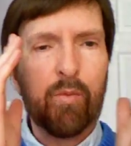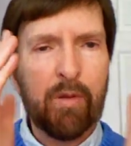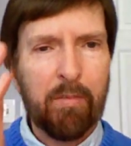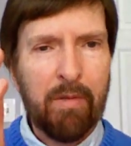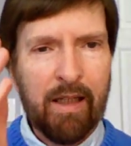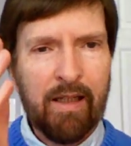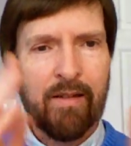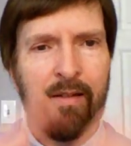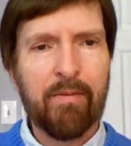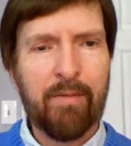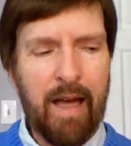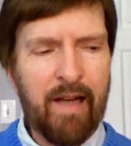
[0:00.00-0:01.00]
To make it
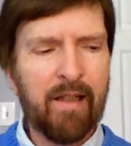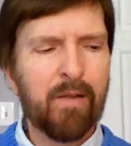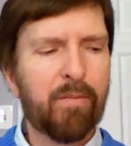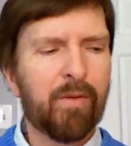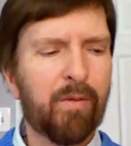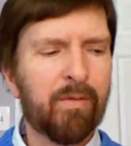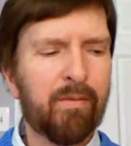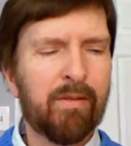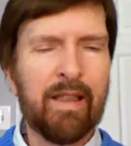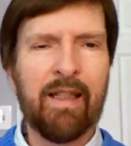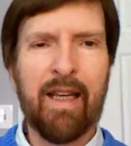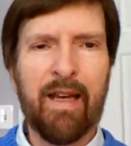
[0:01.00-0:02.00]
valuable,
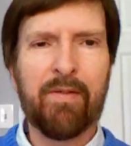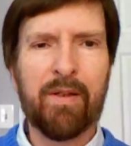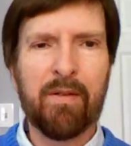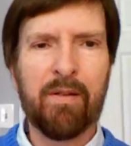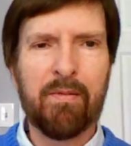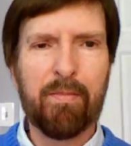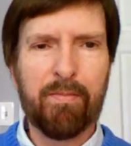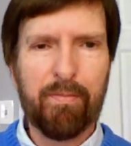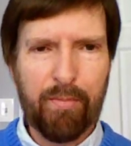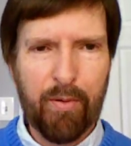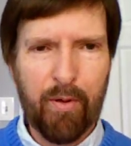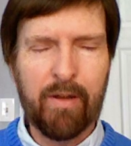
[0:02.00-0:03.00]
you have to
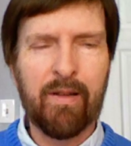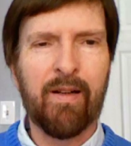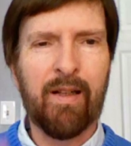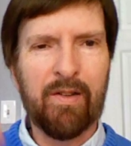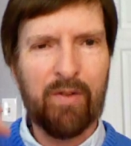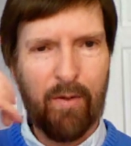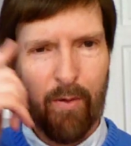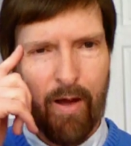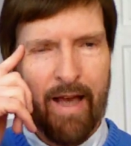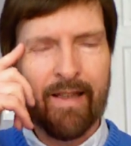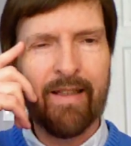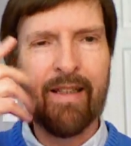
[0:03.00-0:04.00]
put this
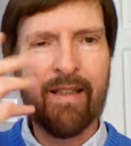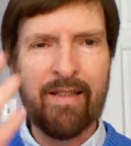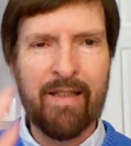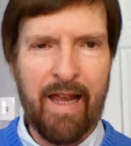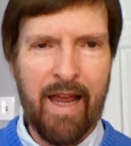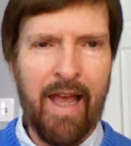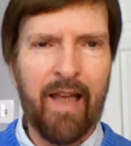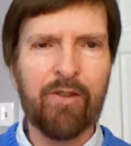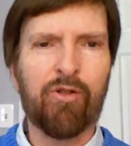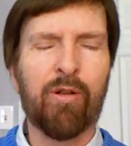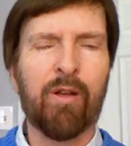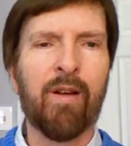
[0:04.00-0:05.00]
thought into
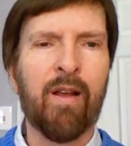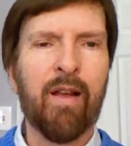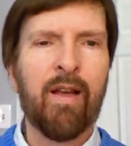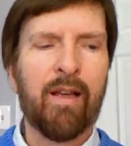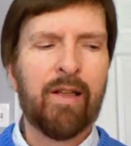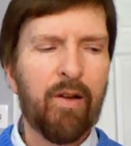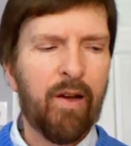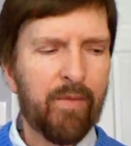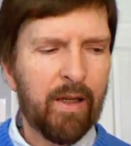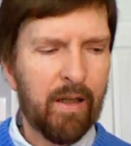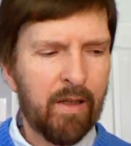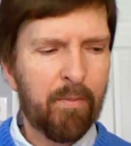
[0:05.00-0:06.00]
action. You have
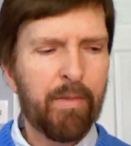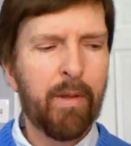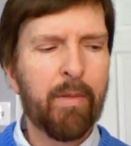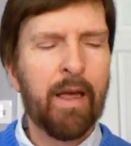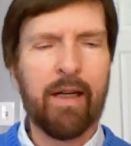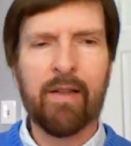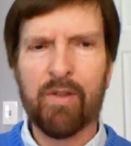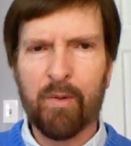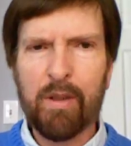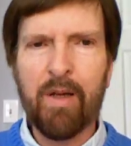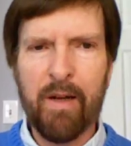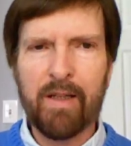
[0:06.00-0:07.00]
to implement it. So
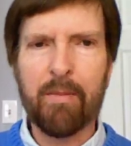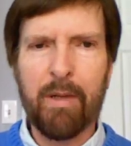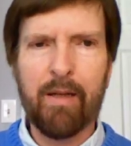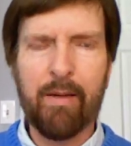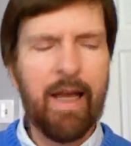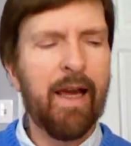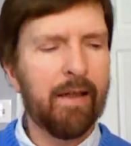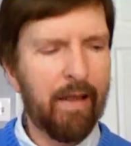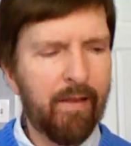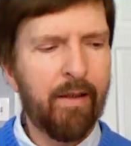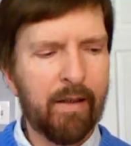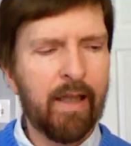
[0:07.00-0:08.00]
we talked about that, and
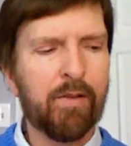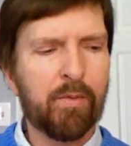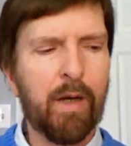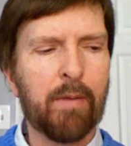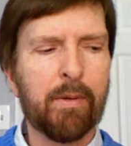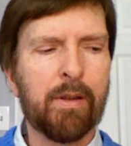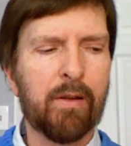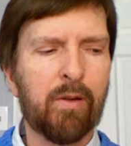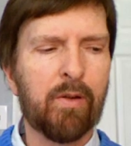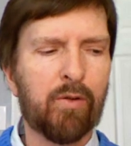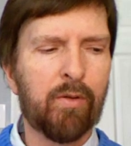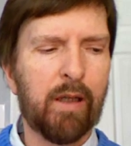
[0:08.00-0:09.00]
I think that's probably a
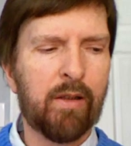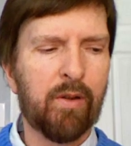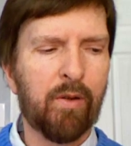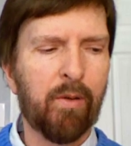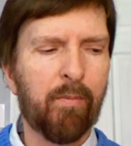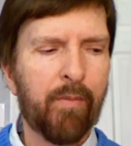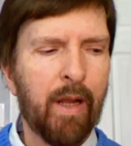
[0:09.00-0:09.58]
good trait too.